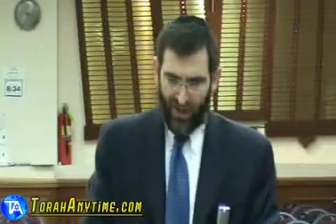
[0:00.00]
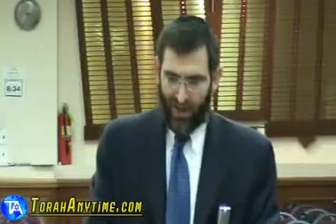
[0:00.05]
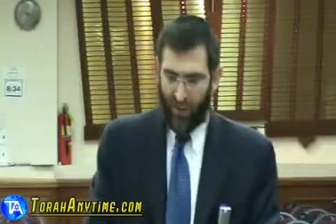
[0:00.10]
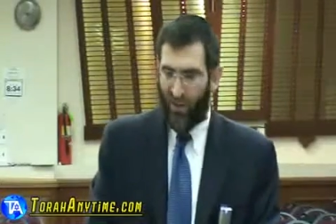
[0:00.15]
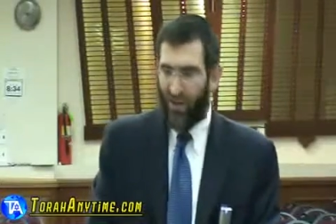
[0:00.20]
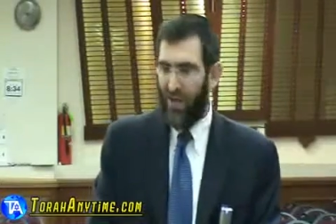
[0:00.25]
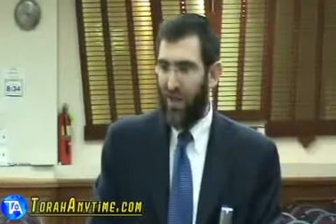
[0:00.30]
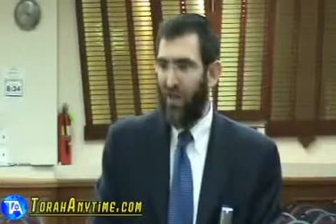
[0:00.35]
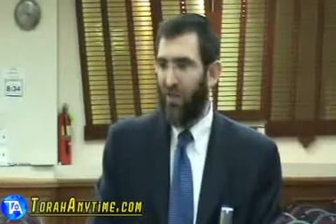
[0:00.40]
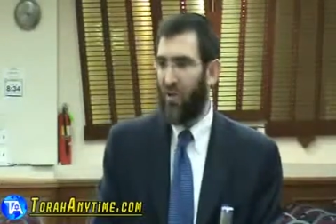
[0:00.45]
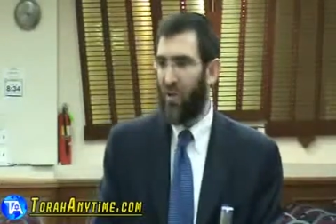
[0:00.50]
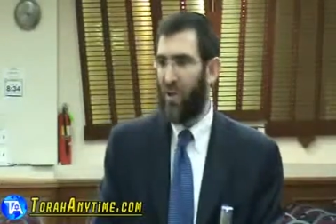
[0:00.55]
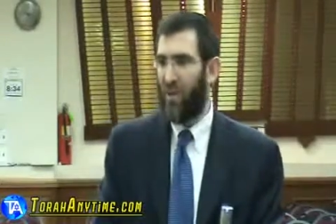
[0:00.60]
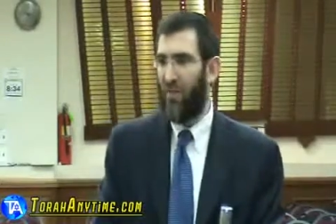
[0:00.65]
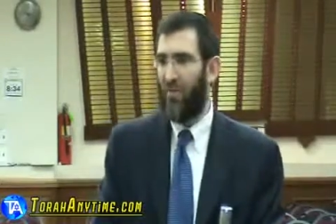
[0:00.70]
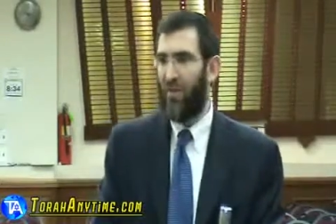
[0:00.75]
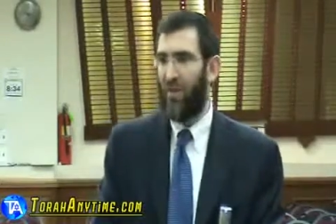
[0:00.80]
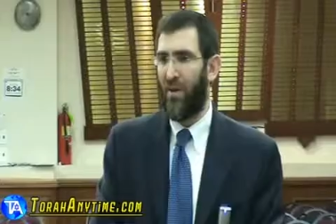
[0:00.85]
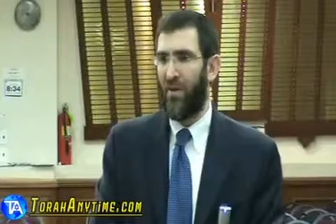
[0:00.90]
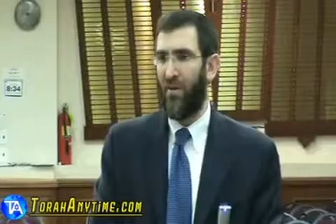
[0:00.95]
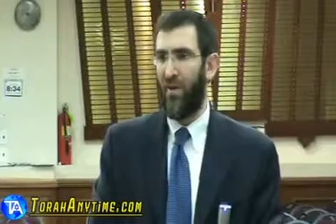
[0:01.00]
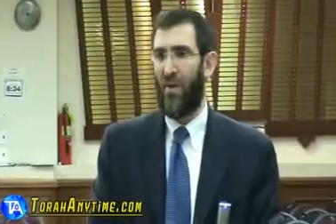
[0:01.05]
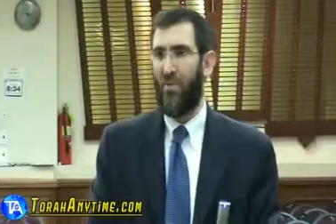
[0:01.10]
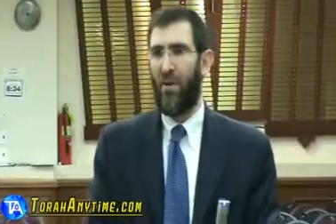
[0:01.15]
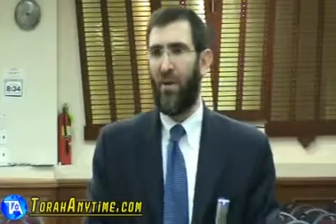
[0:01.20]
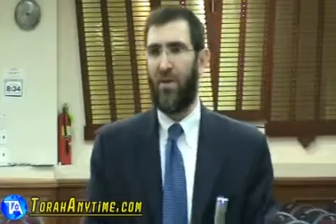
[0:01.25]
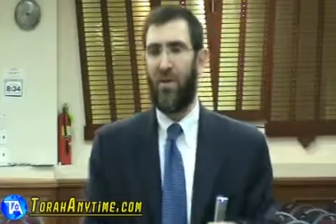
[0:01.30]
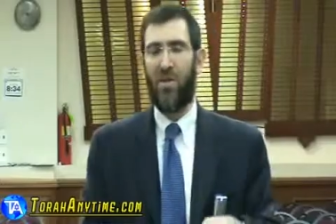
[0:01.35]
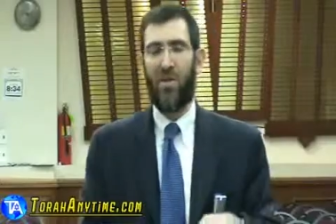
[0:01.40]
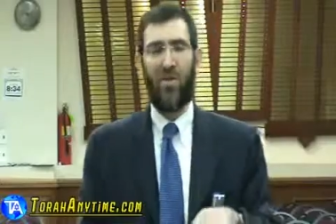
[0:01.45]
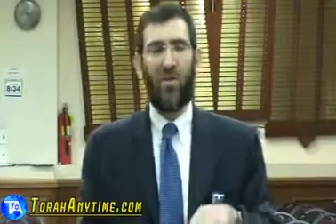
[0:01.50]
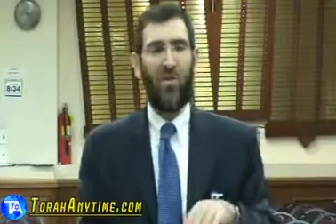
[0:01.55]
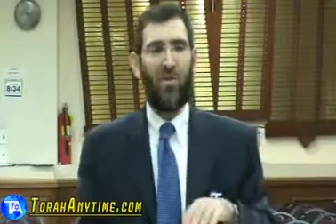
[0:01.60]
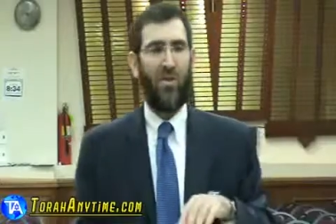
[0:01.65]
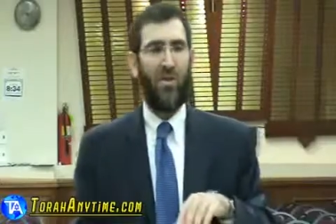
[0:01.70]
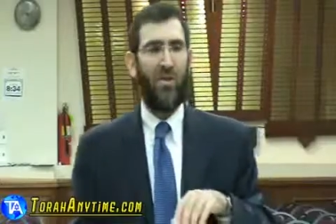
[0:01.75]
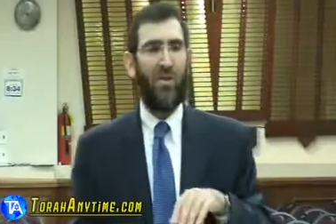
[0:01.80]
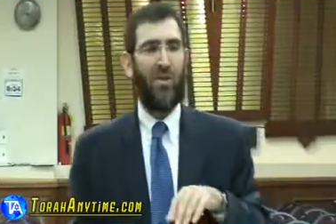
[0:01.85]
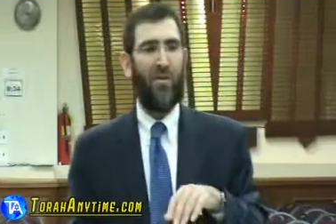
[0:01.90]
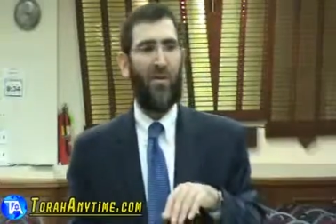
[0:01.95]
Now I want to teach you something about
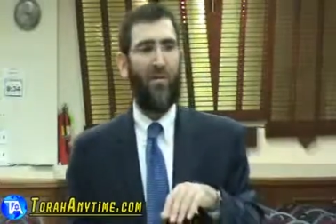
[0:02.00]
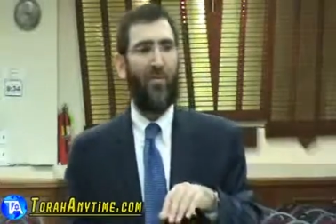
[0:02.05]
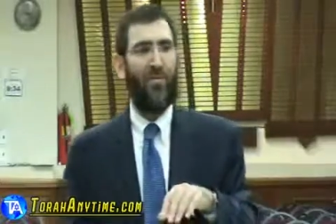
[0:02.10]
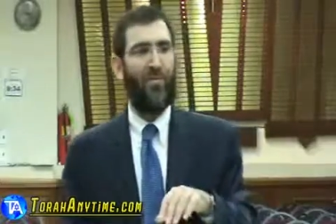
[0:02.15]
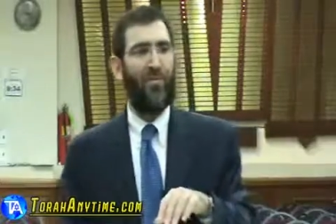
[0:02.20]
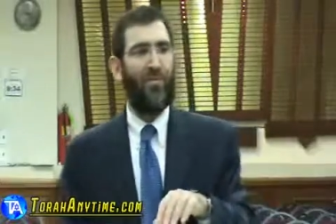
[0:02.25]
stories.